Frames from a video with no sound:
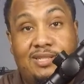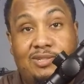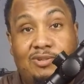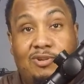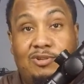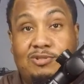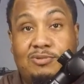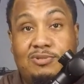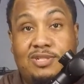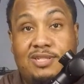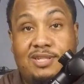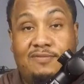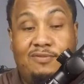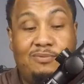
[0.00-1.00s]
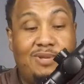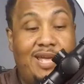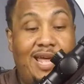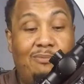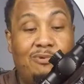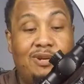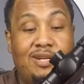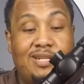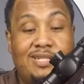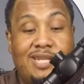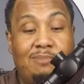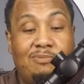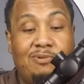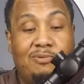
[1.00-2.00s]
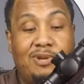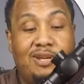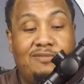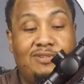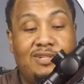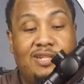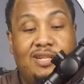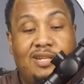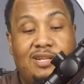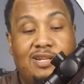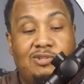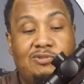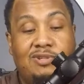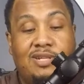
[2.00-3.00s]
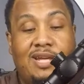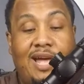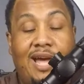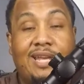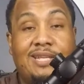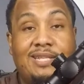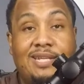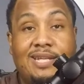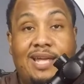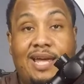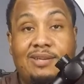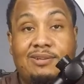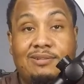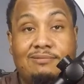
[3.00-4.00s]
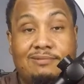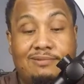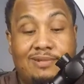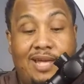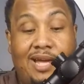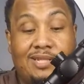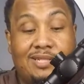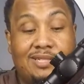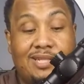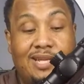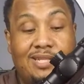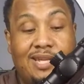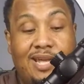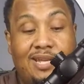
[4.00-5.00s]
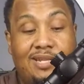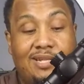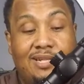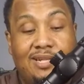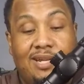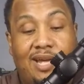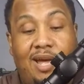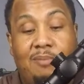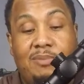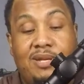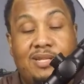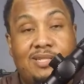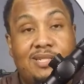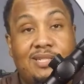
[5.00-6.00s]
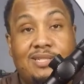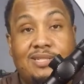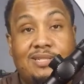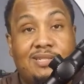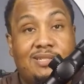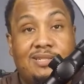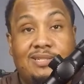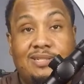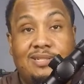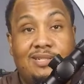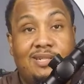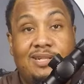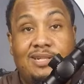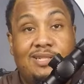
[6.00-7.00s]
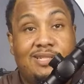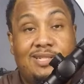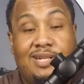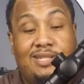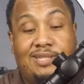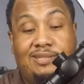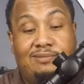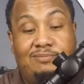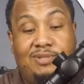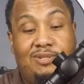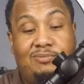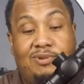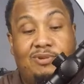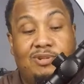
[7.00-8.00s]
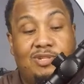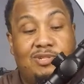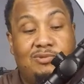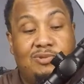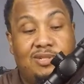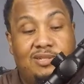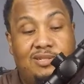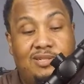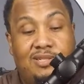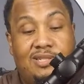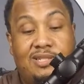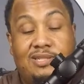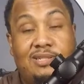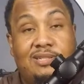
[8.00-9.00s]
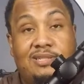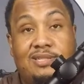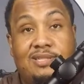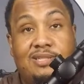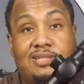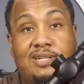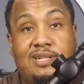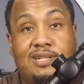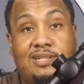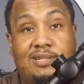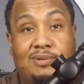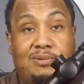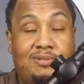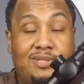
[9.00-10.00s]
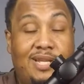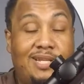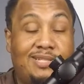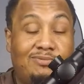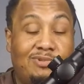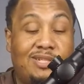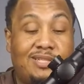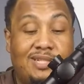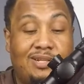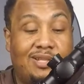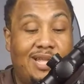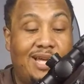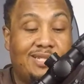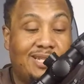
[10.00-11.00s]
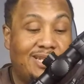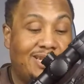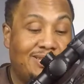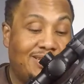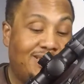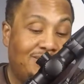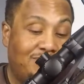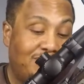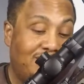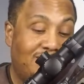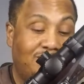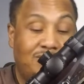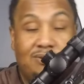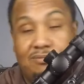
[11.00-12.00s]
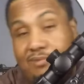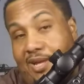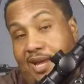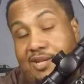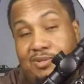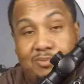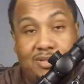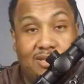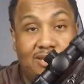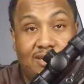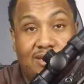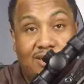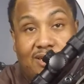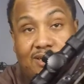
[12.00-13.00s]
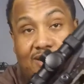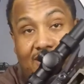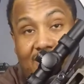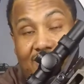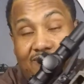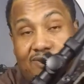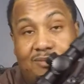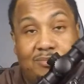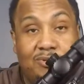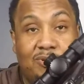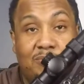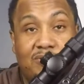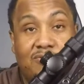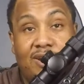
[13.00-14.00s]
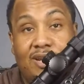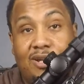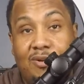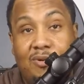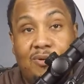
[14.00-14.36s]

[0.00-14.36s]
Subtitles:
You could also just, if it had one in the chamber or whatever, because you can cock it and decock, you can cock it just like that. I mean, it's nothing when you go to shoot it. It's just a single, well, not really a single action, I guess it is, because when you actuate the lever, boom, it's ready to go.